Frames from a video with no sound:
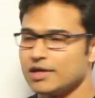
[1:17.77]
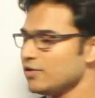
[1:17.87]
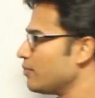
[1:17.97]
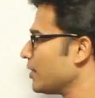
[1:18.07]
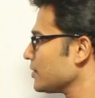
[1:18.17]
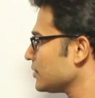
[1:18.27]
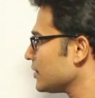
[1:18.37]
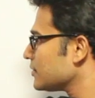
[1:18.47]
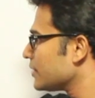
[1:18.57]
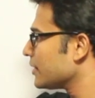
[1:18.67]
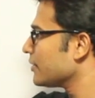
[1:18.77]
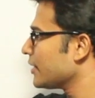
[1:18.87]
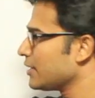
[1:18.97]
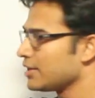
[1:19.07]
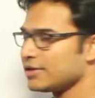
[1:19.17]
if person A is taking
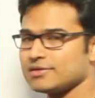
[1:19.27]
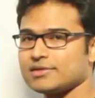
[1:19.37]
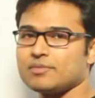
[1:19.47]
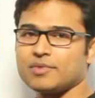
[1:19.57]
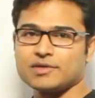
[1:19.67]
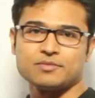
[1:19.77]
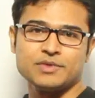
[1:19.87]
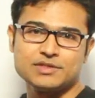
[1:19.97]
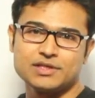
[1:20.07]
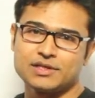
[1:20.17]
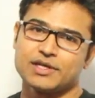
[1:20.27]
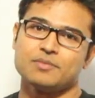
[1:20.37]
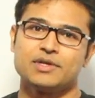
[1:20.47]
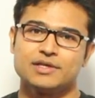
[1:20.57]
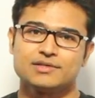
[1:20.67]
n days and person B is taking
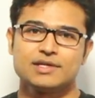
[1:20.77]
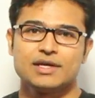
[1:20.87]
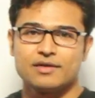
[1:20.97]
m days,